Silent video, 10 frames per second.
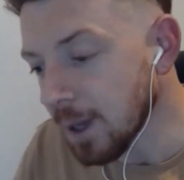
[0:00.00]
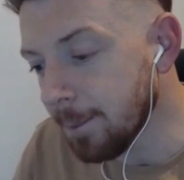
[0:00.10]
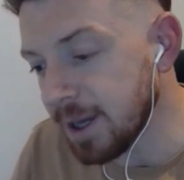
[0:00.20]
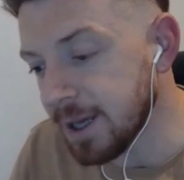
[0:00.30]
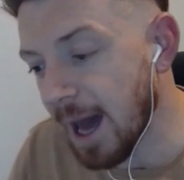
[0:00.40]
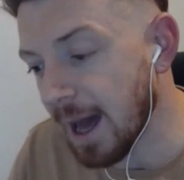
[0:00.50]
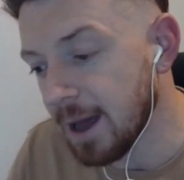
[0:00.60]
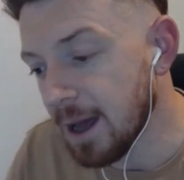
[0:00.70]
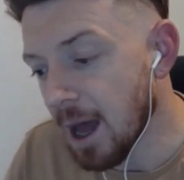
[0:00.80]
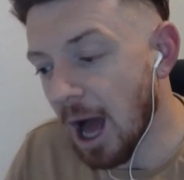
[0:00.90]
But yeah,
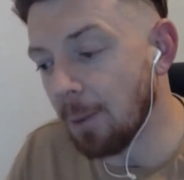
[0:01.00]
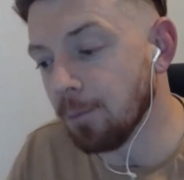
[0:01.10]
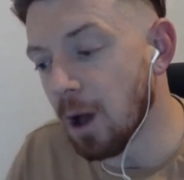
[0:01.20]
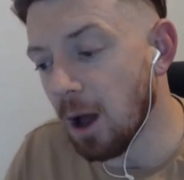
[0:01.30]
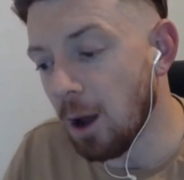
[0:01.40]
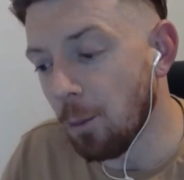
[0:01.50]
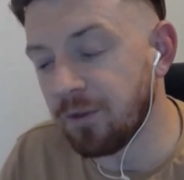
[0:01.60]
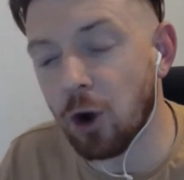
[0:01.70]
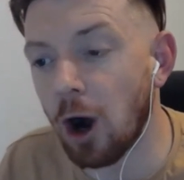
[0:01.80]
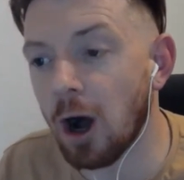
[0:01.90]

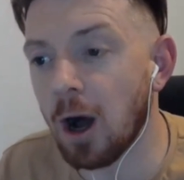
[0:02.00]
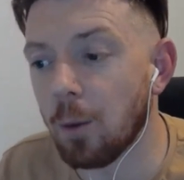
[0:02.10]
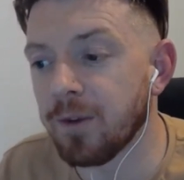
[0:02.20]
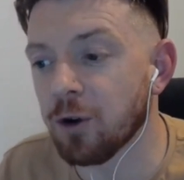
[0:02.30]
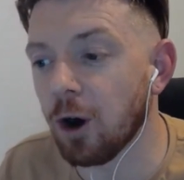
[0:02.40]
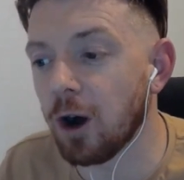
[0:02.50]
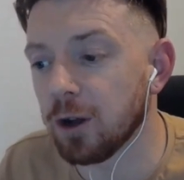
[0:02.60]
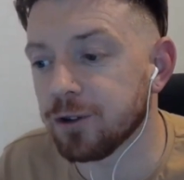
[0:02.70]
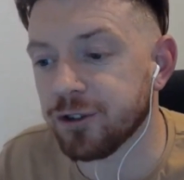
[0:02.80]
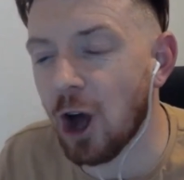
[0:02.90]
we've got to
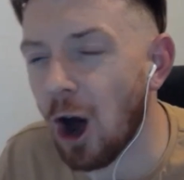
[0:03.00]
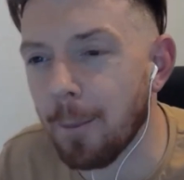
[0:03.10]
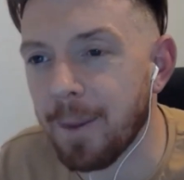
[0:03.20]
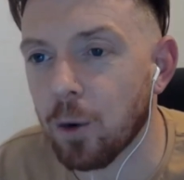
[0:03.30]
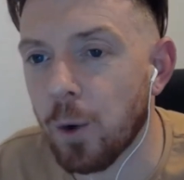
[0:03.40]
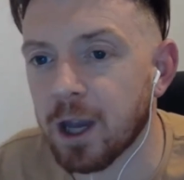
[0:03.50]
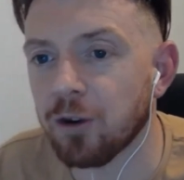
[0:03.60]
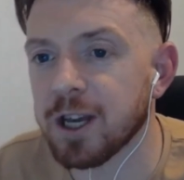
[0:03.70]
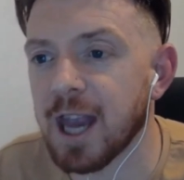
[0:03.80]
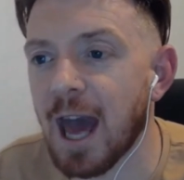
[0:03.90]
start a bit
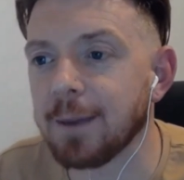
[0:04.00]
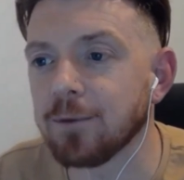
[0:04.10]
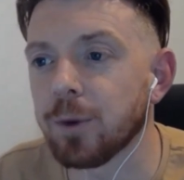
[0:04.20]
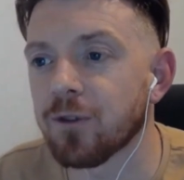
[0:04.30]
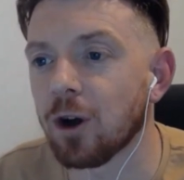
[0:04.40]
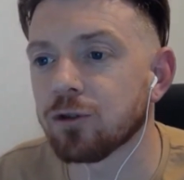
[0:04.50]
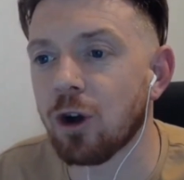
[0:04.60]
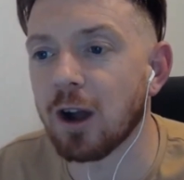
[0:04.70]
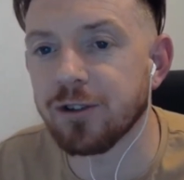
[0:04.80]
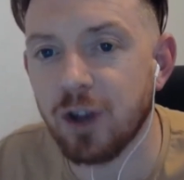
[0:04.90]
quicker in games. We've got to
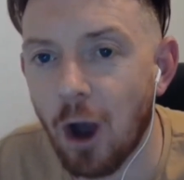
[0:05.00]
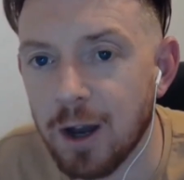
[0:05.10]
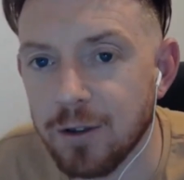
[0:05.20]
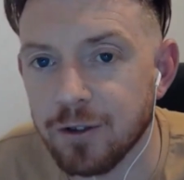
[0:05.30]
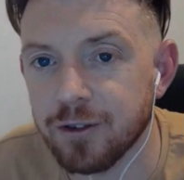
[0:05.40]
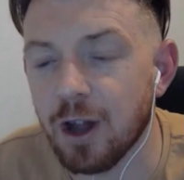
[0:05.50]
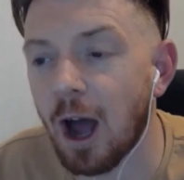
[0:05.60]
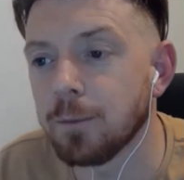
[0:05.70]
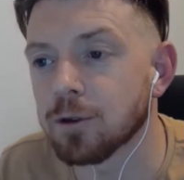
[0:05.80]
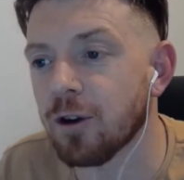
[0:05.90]
try and silence the
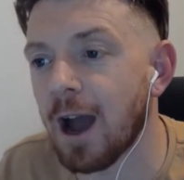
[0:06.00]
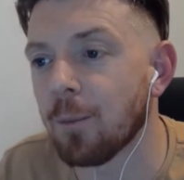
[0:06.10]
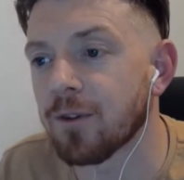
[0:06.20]
home crowd.